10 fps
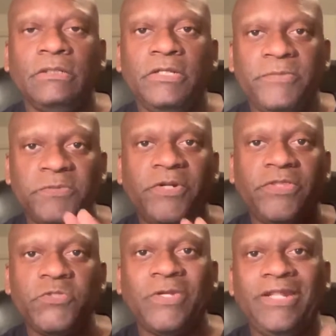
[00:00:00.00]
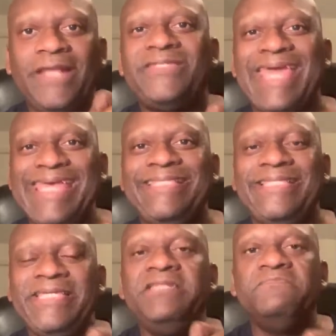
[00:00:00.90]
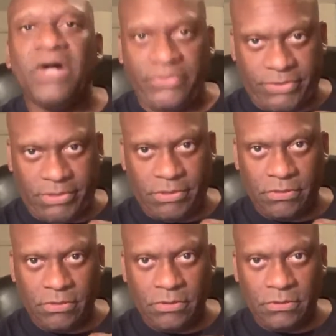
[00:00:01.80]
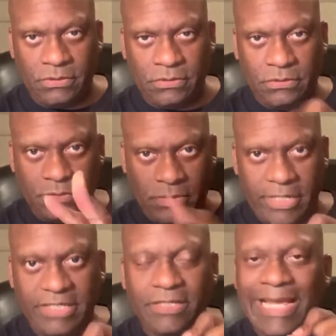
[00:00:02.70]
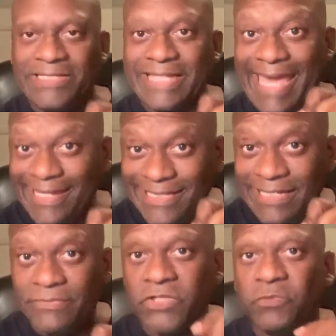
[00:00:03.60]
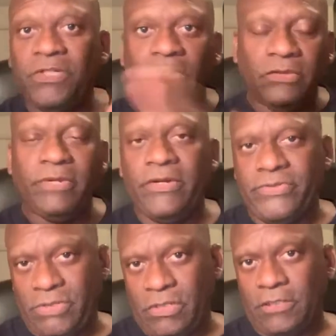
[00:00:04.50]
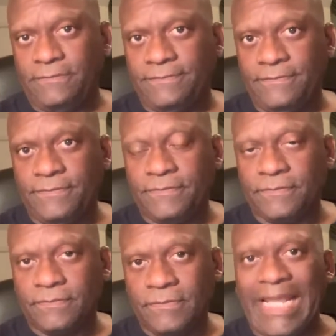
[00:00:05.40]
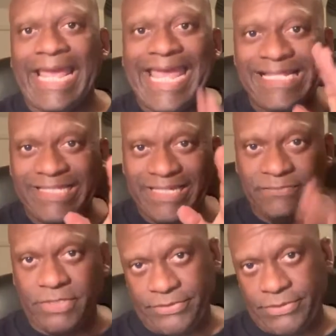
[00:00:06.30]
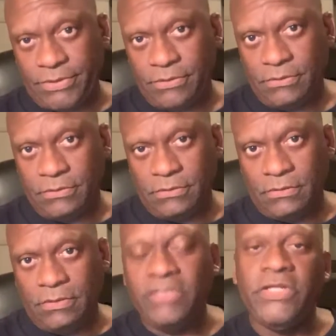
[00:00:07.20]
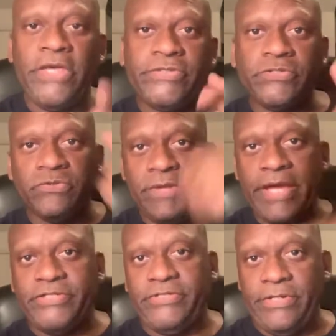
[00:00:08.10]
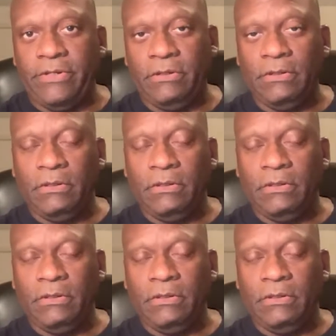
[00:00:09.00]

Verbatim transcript: let me just put it this way, the next 18 months, all right. The next 18 months, we know the Raiders are gone. 18 months. That takes us through next year.